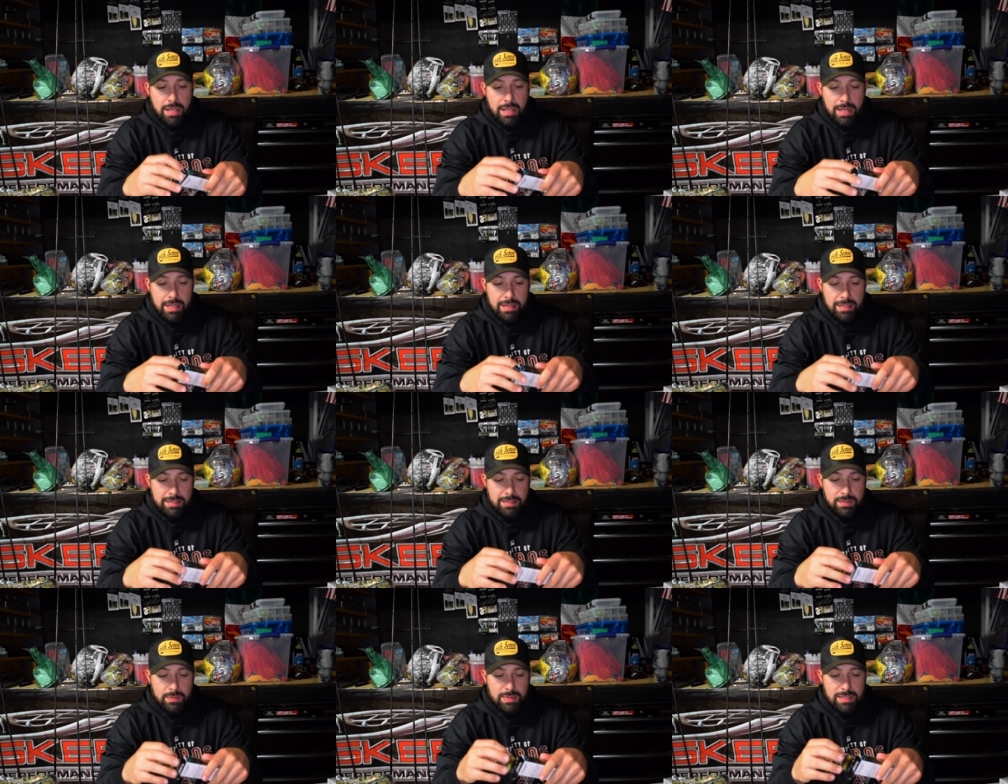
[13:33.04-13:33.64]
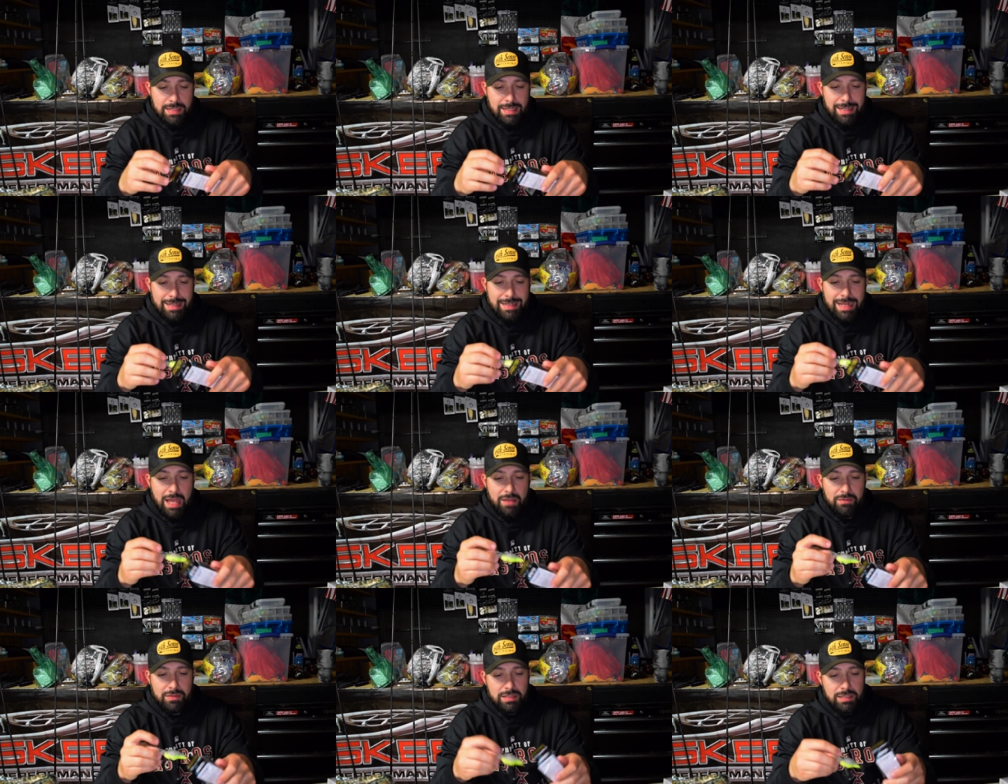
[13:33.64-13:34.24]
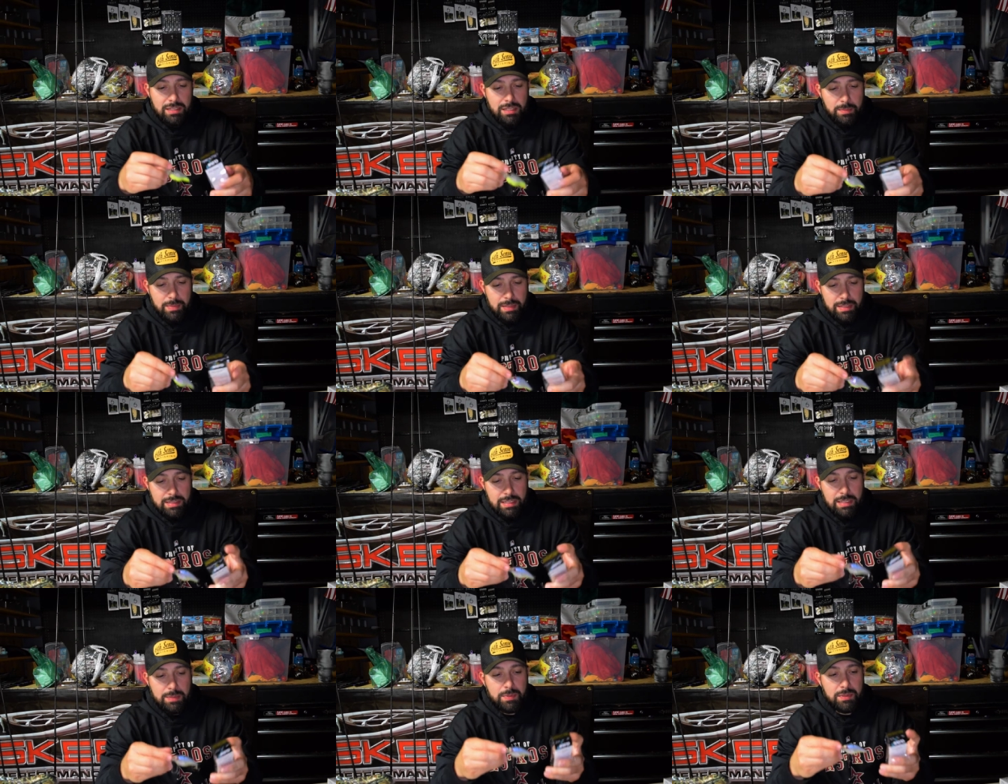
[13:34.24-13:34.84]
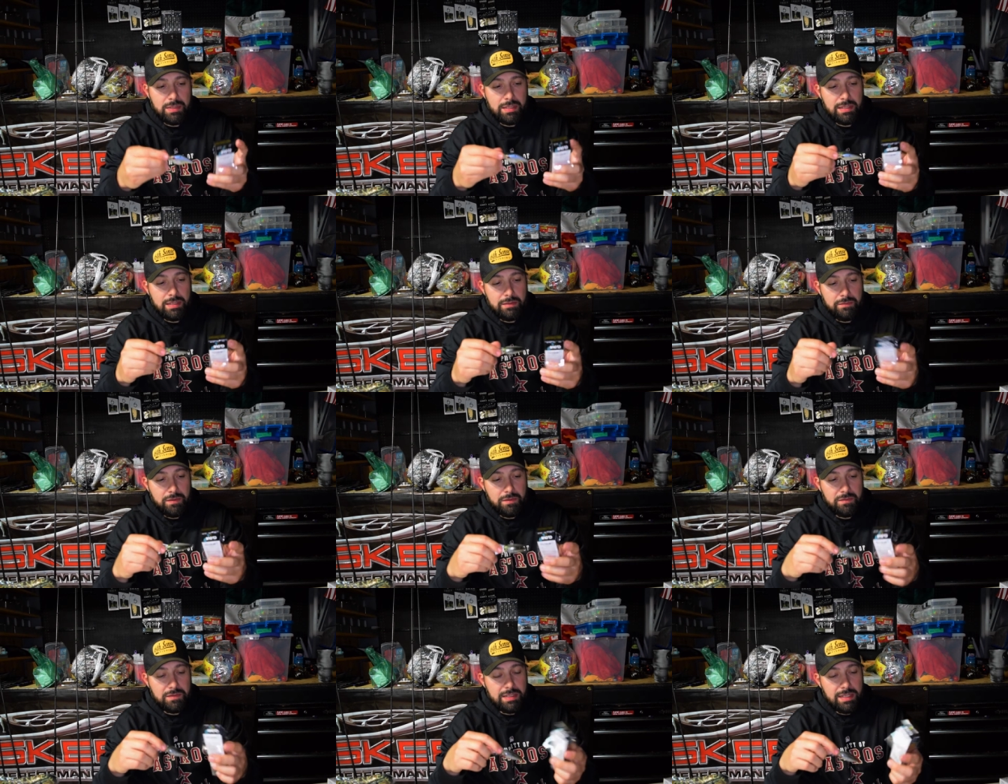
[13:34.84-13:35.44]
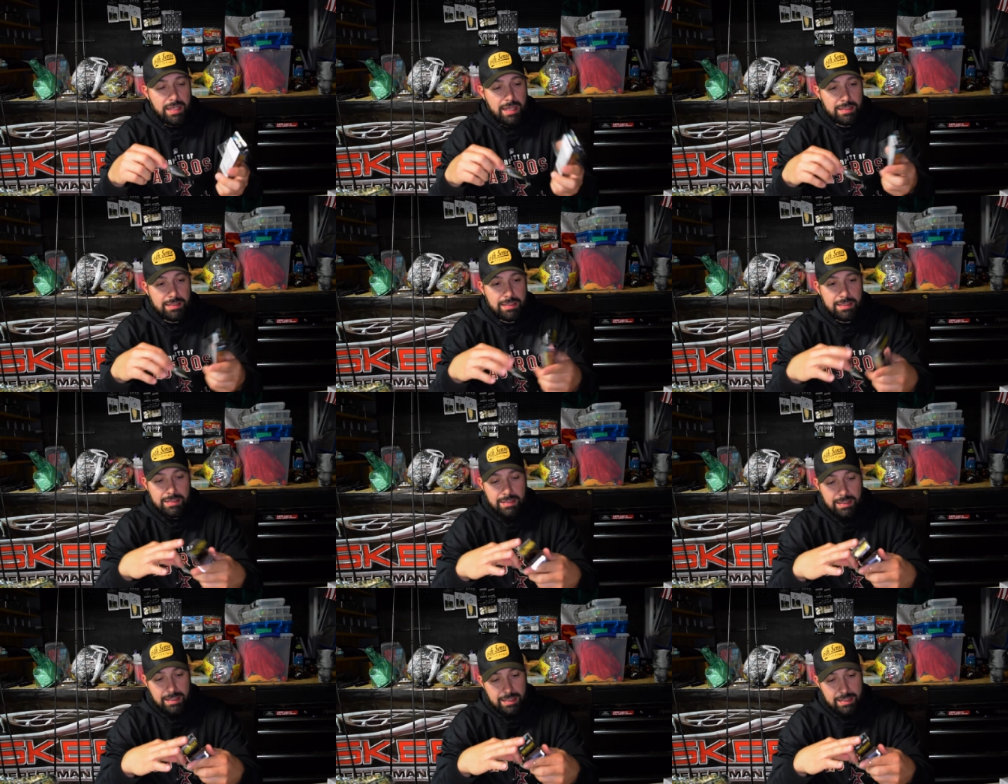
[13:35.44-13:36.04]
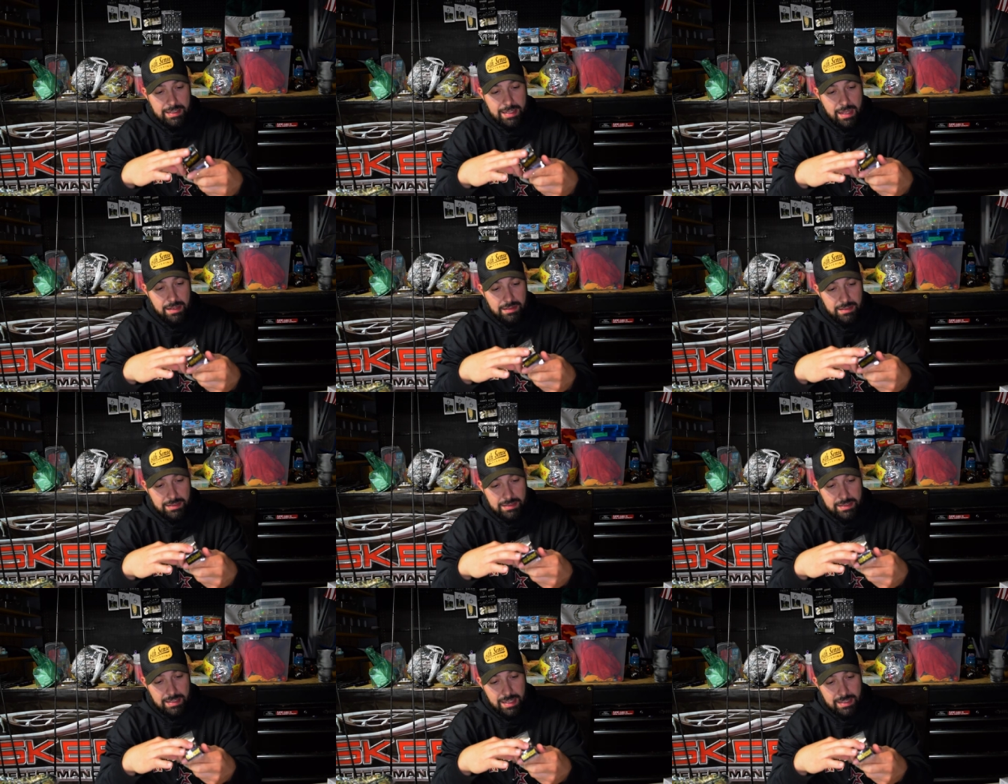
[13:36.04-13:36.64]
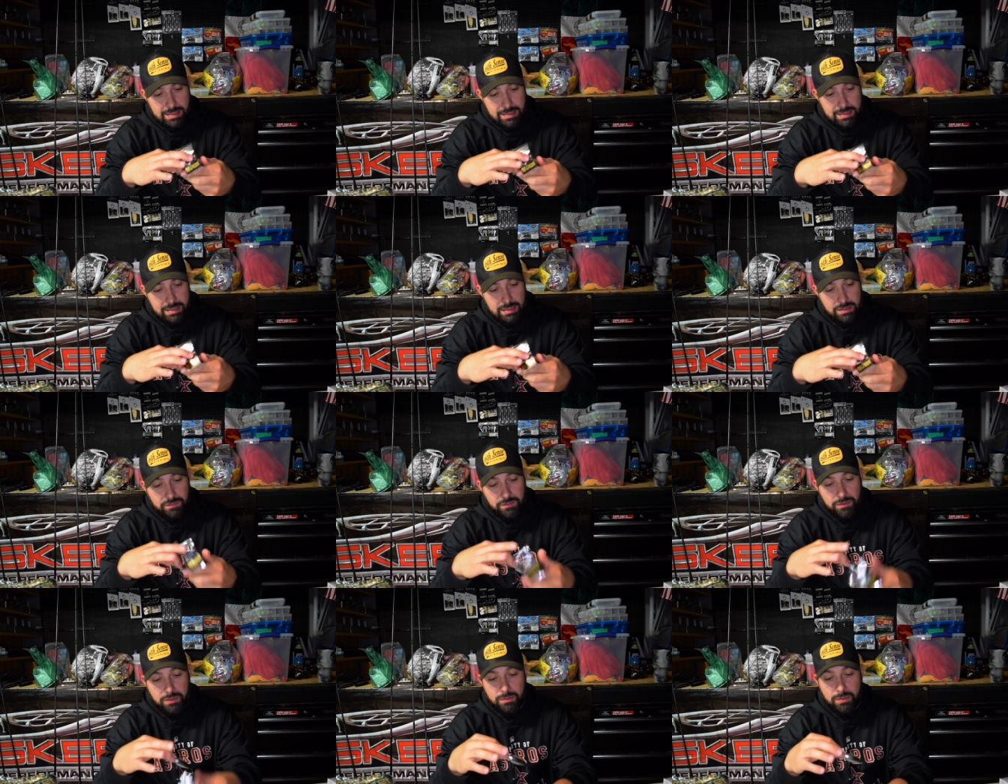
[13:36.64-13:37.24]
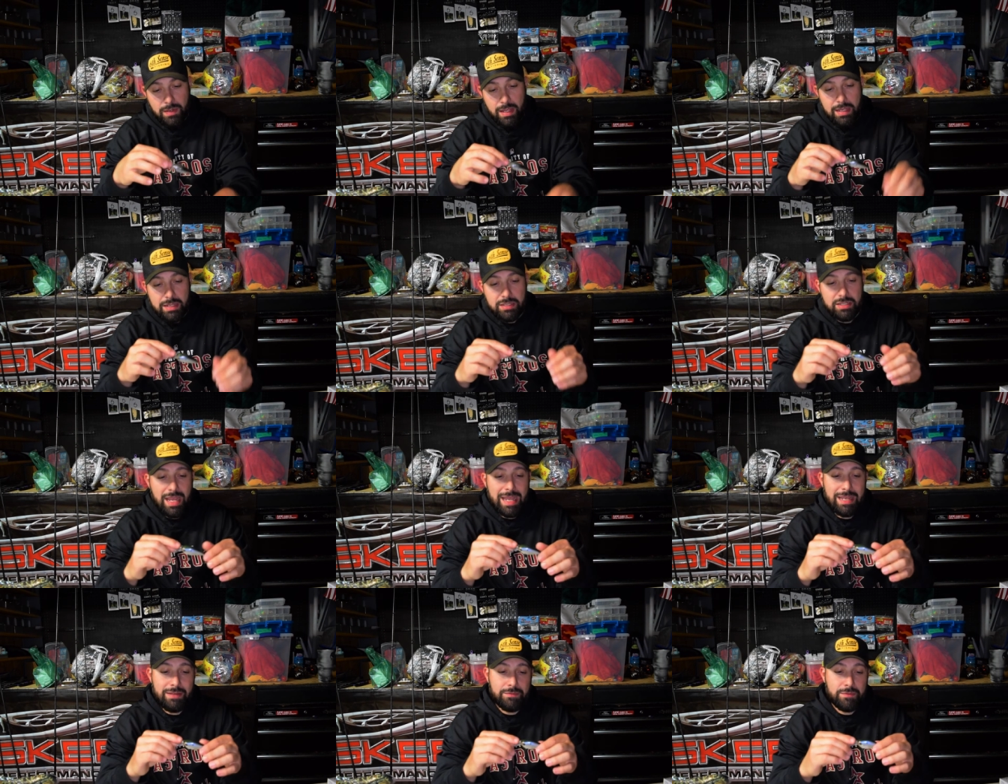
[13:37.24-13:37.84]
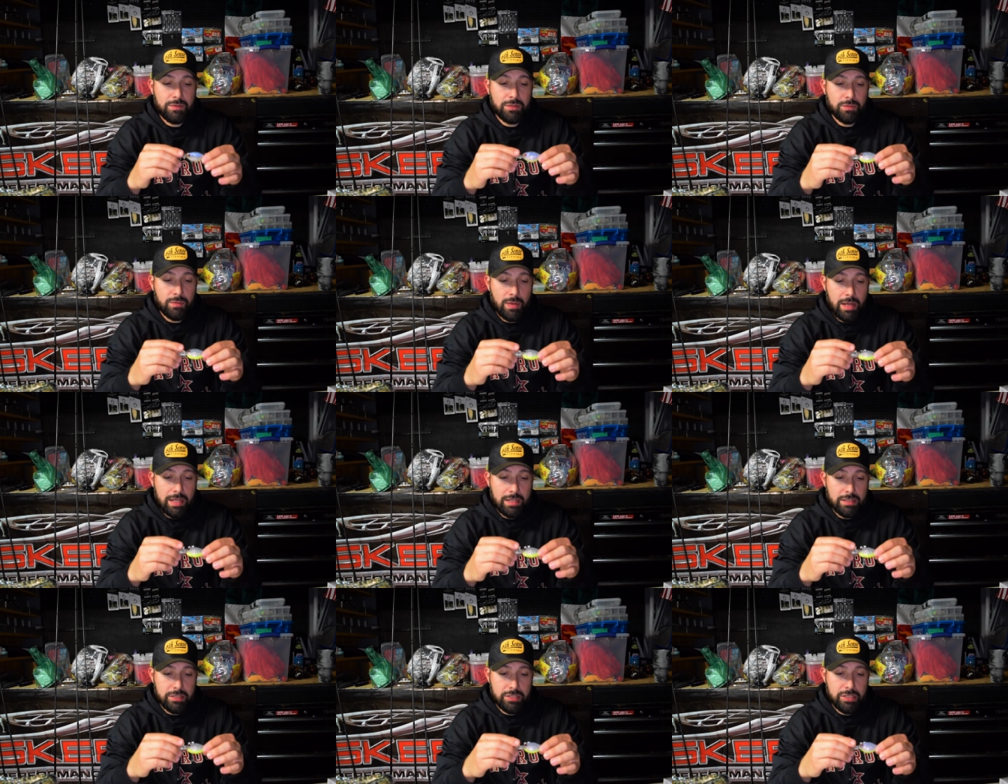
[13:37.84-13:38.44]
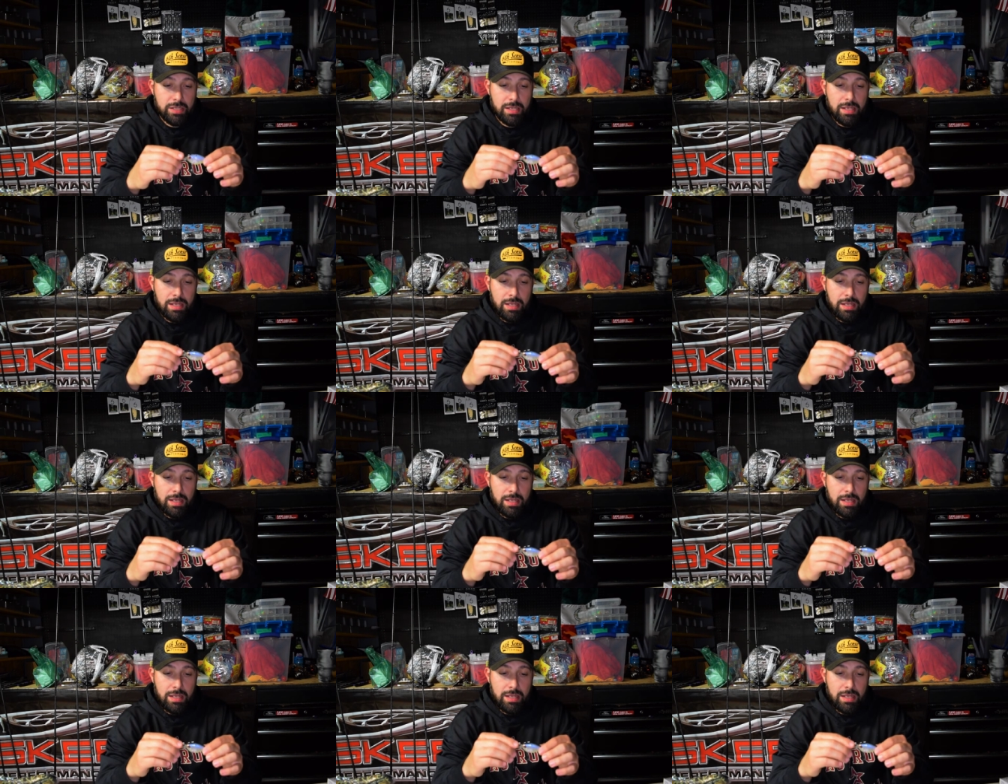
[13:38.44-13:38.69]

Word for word: And this one's gonna dive a little bit deeper than the 50X. It's gonna get down into that six foot range, eight foot range.